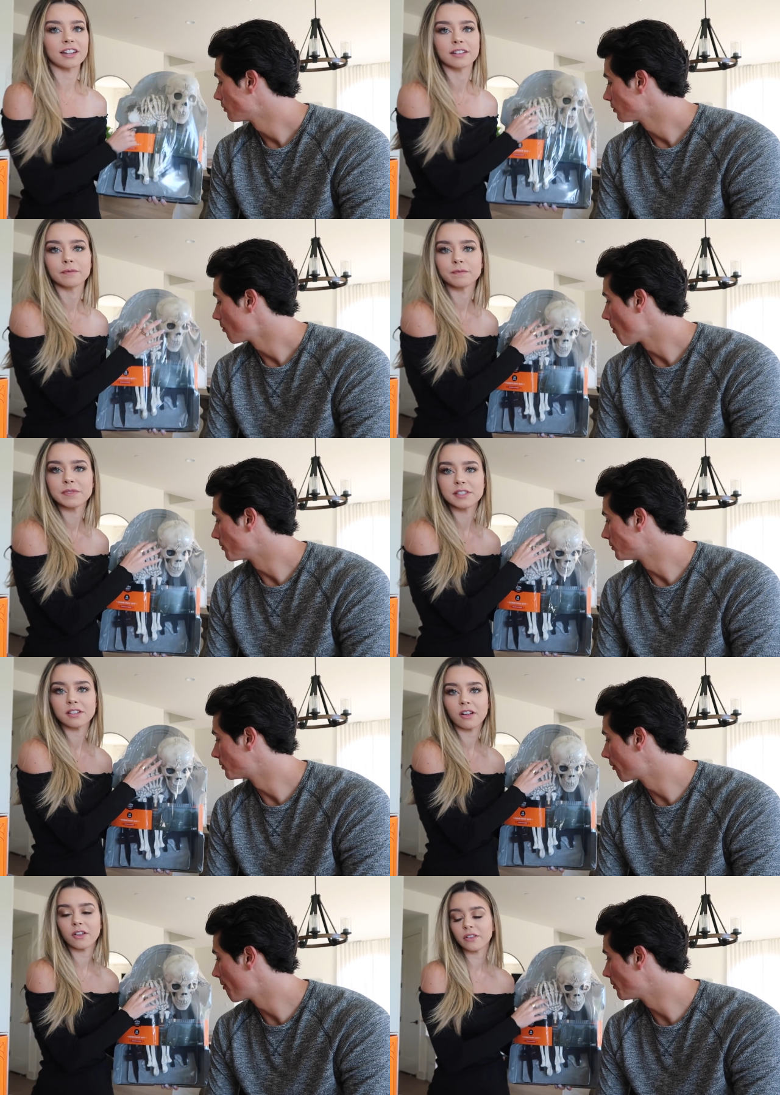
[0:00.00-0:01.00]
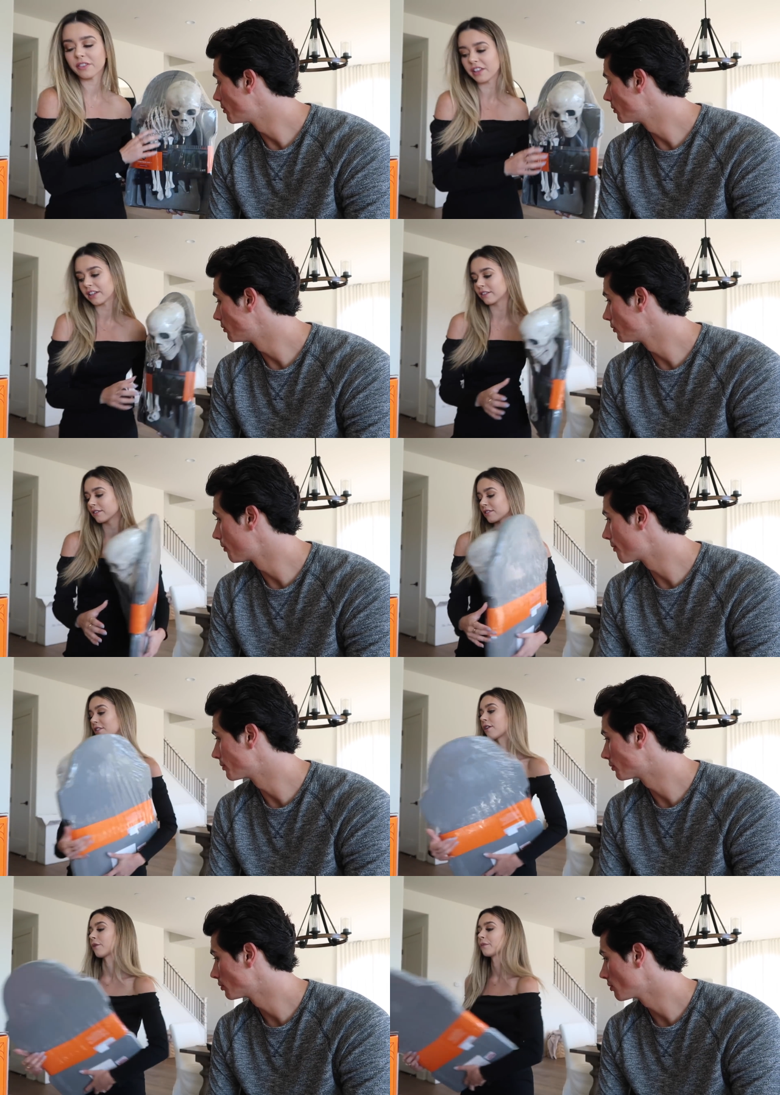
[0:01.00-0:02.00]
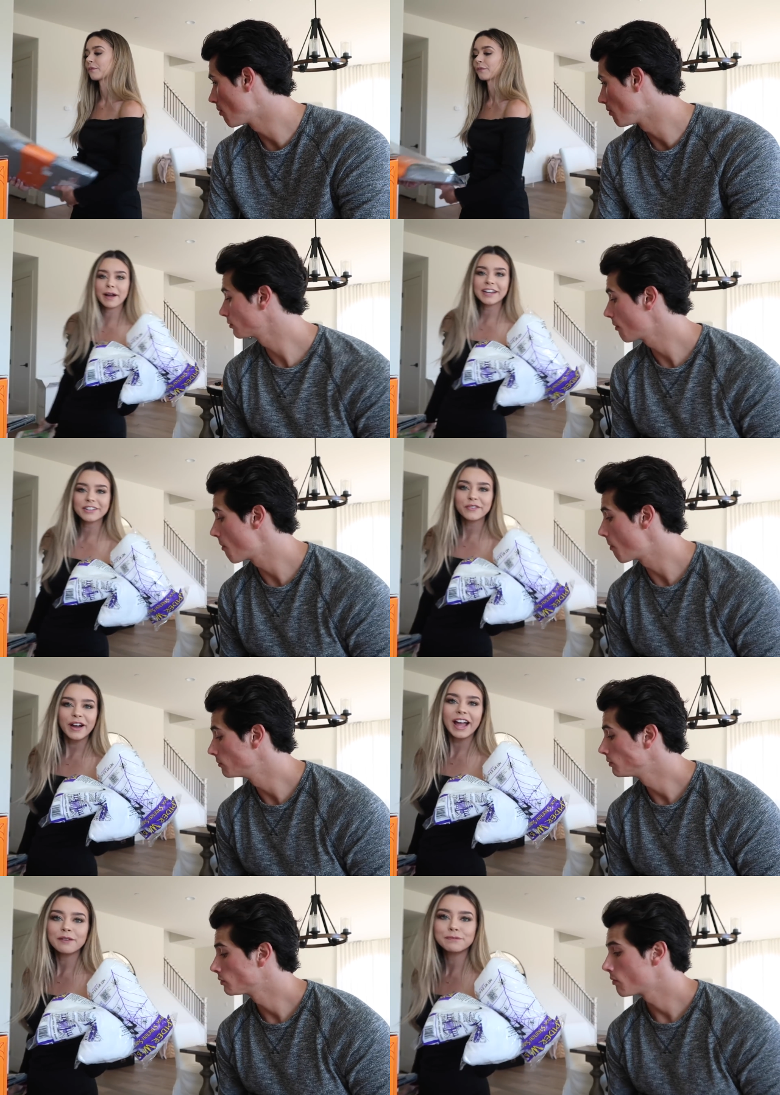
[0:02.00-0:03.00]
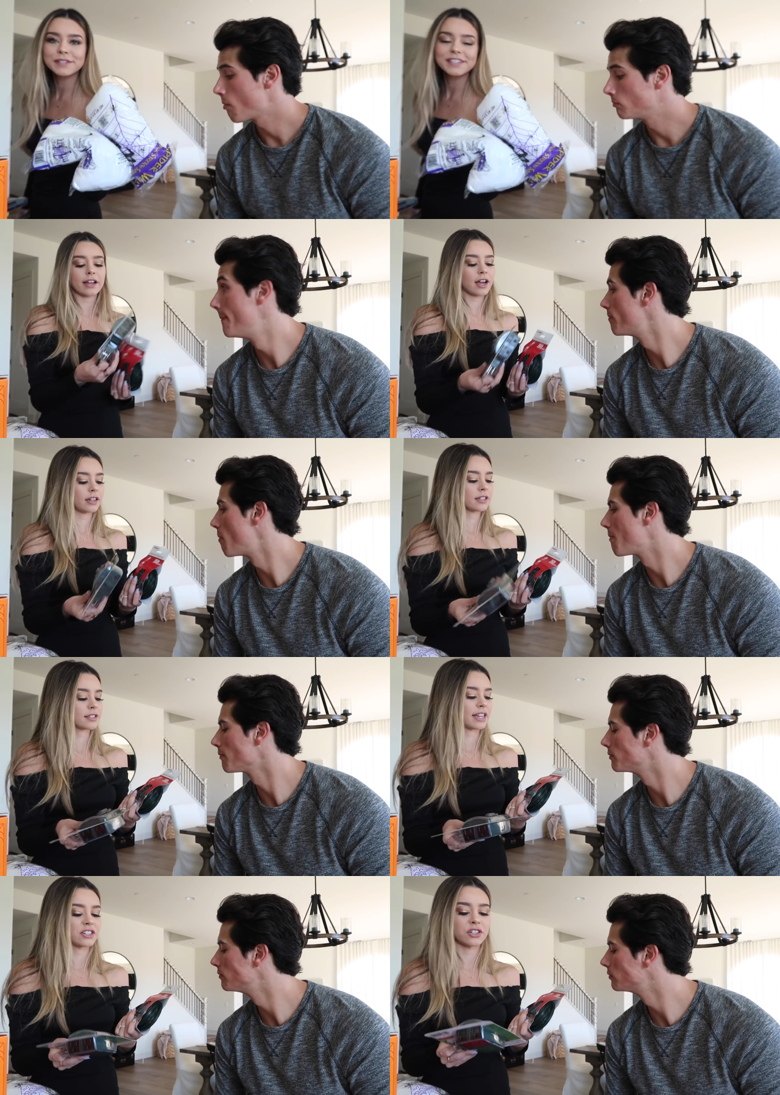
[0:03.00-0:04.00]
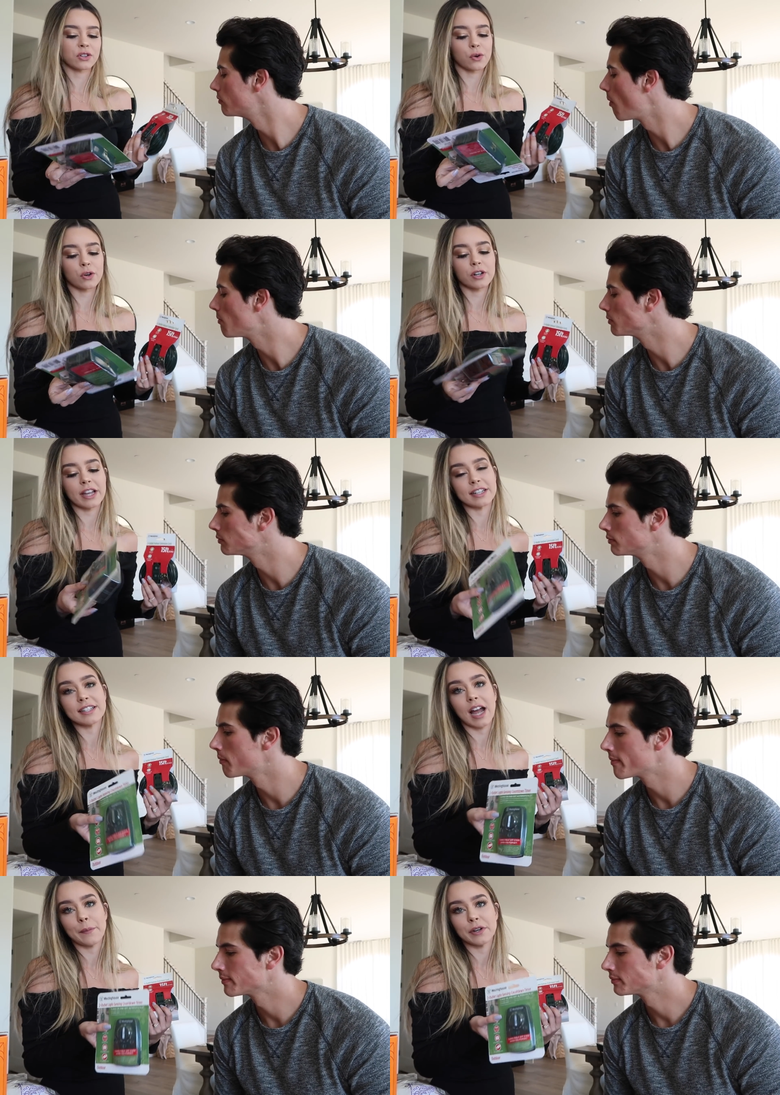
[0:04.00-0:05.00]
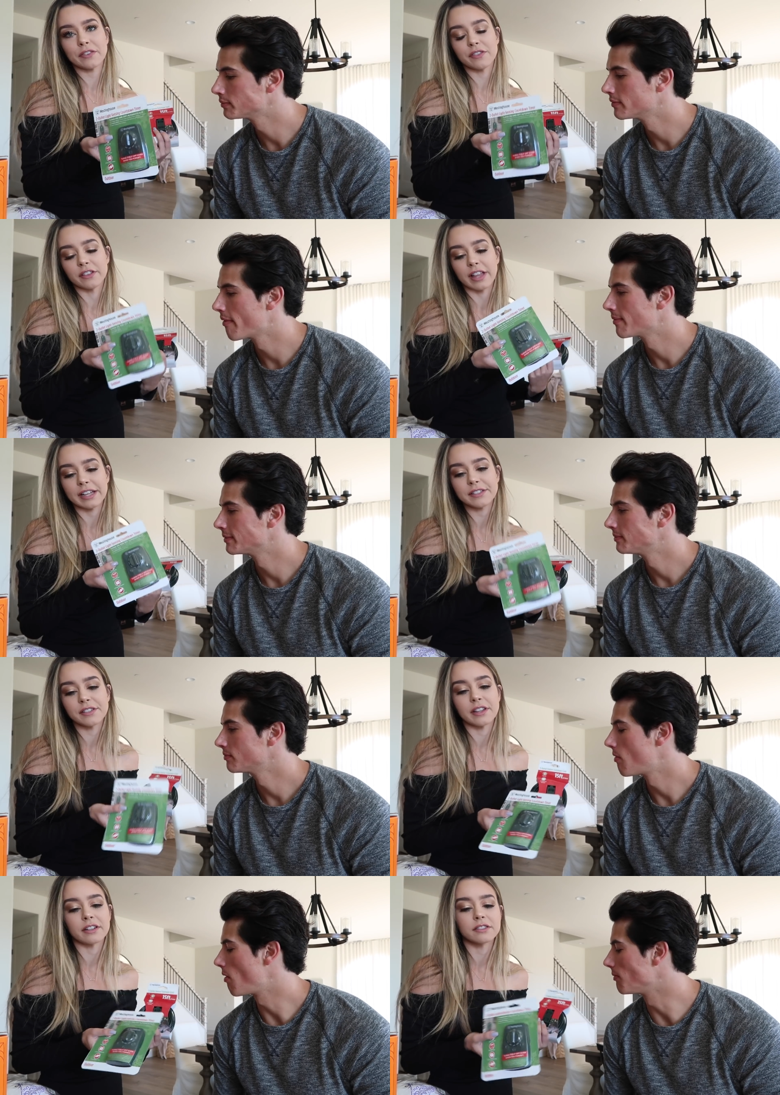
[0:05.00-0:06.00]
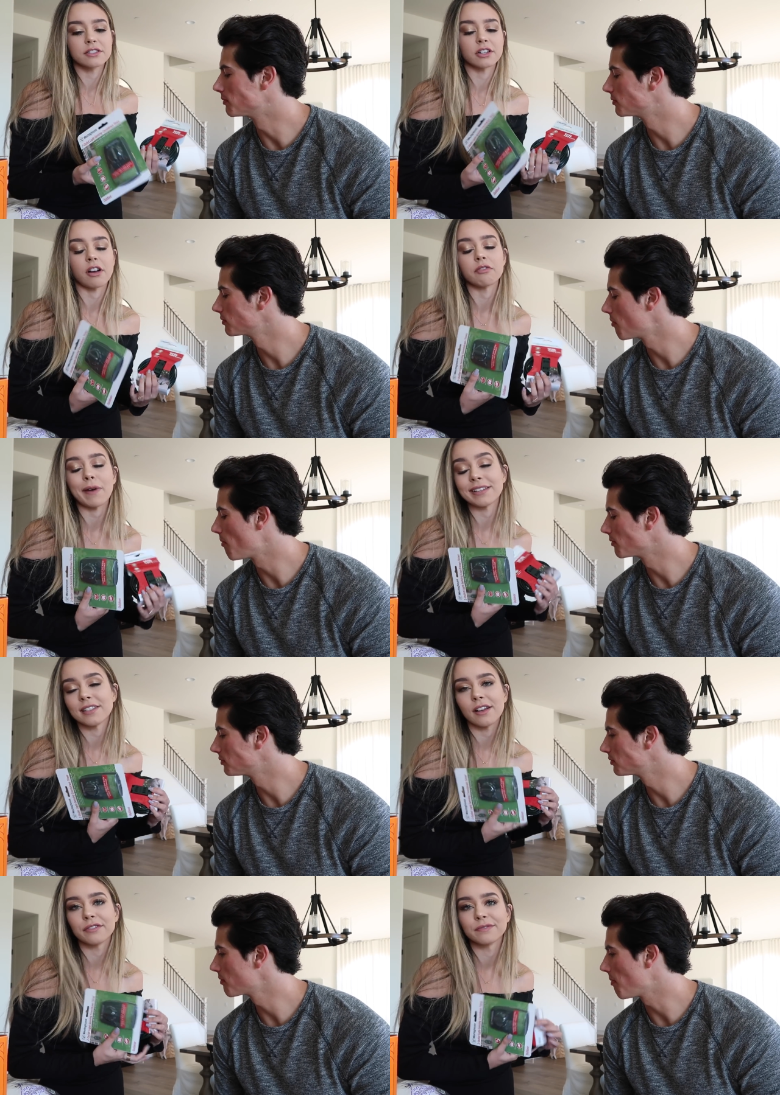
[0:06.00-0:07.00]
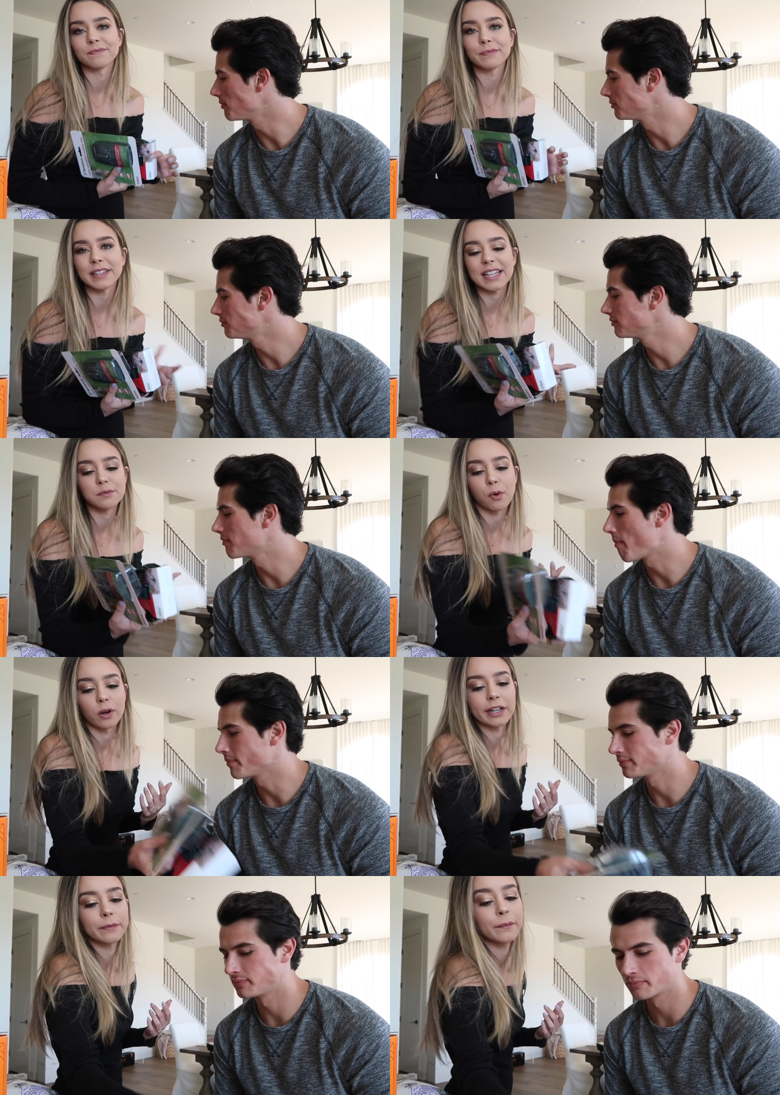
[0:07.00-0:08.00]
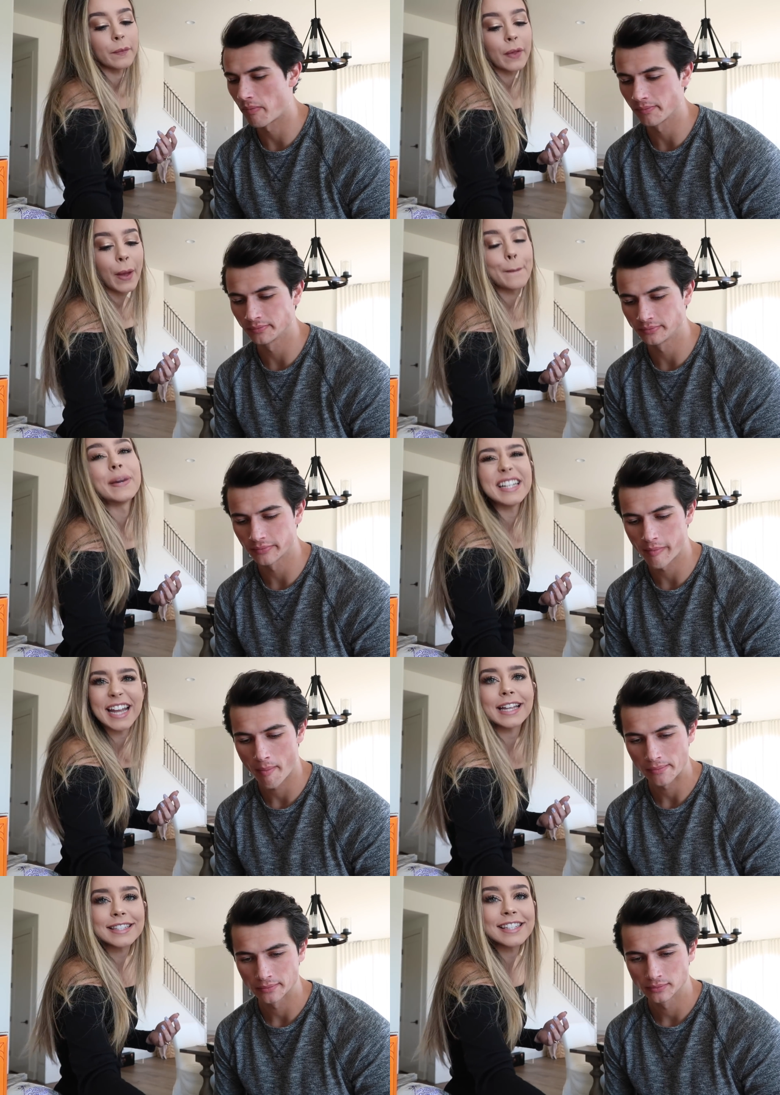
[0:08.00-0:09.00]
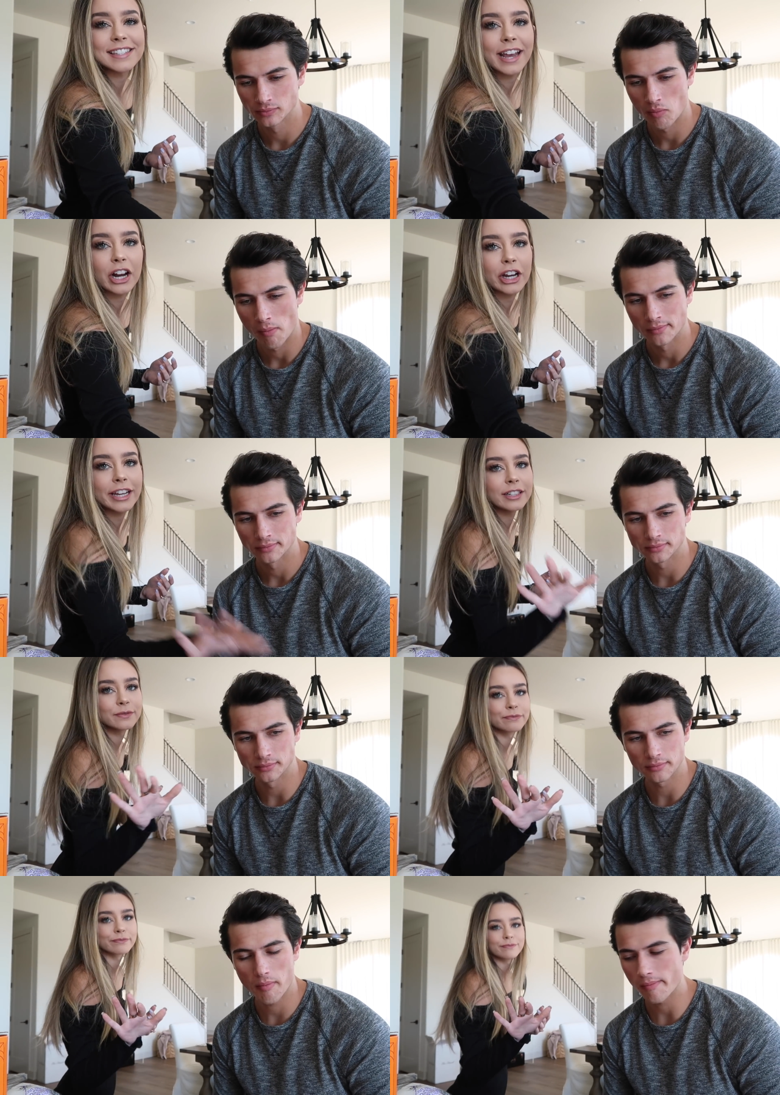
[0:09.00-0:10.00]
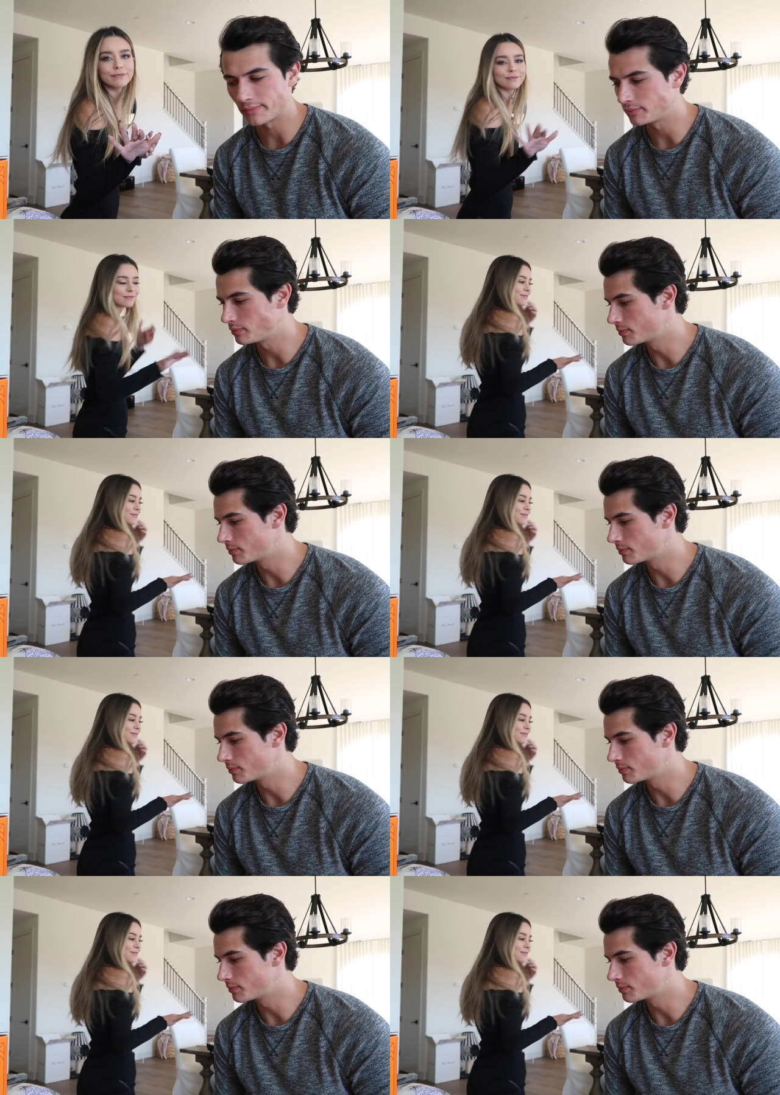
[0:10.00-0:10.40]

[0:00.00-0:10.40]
Speaker 1: and a skull thing, so. Spider webs! And I got an extension cord and a timer for the light so that it'll turn off by itself. Mm. But that's mm. boring but necessary.
Speaker 2: Mm.